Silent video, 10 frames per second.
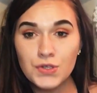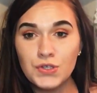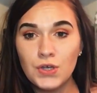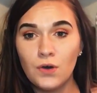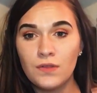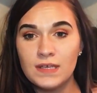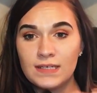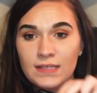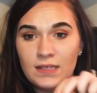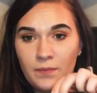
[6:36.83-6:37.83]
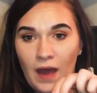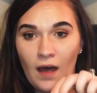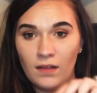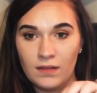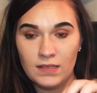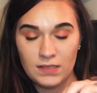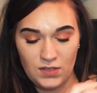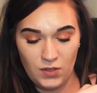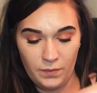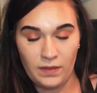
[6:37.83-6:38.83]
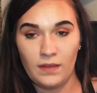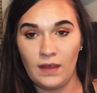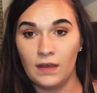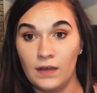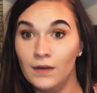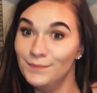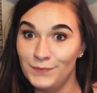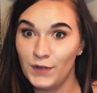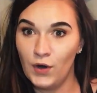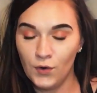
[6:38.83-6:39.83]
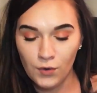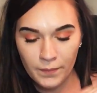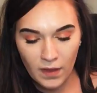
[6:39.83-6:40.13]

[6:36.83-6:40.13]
So this is the palette. This stupid thing can go.